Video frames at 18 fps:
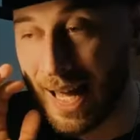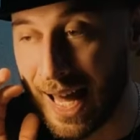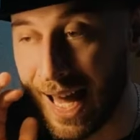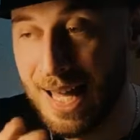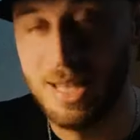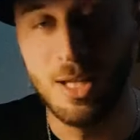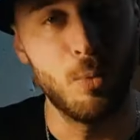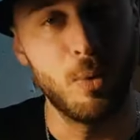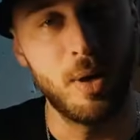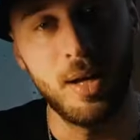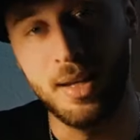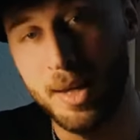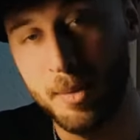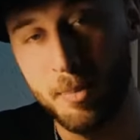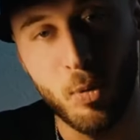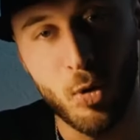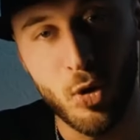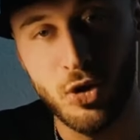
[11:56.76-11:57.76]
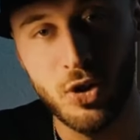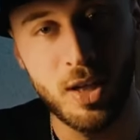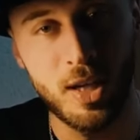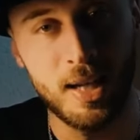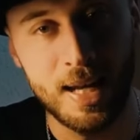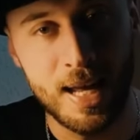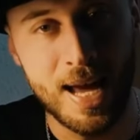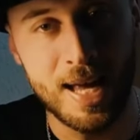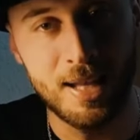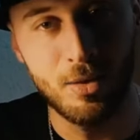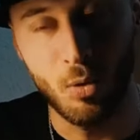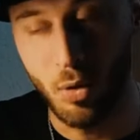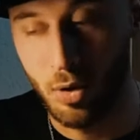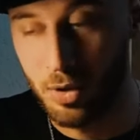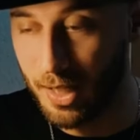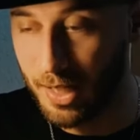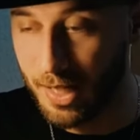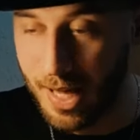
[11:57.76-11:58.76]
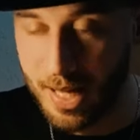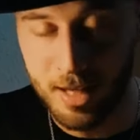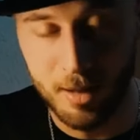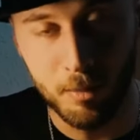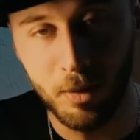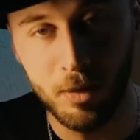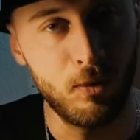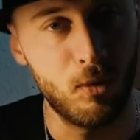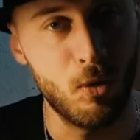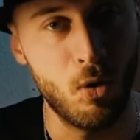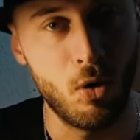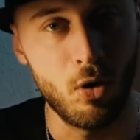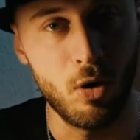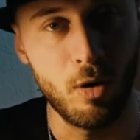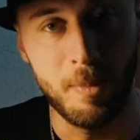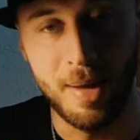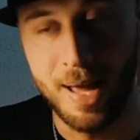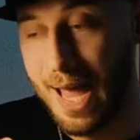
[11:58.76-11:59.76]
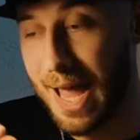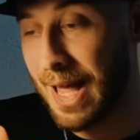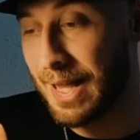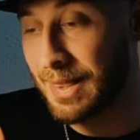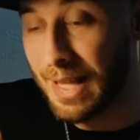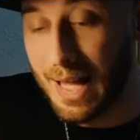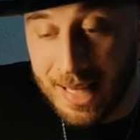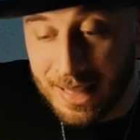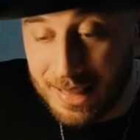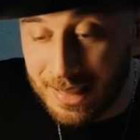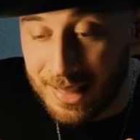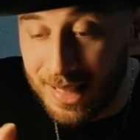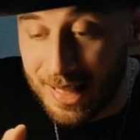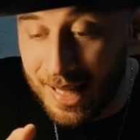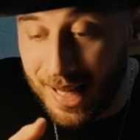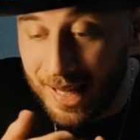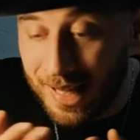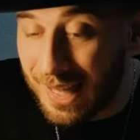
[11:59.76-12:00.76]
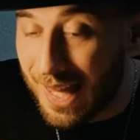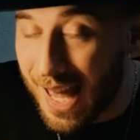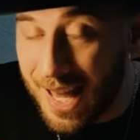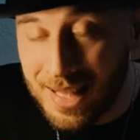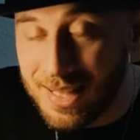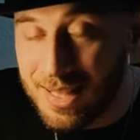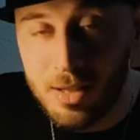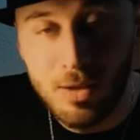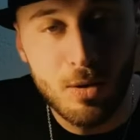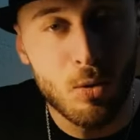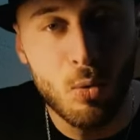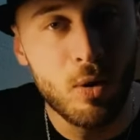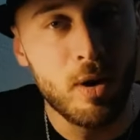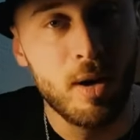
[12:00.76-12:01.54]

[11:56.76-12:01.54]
Anyway, he posted an ad on a cannibal forum, and guess who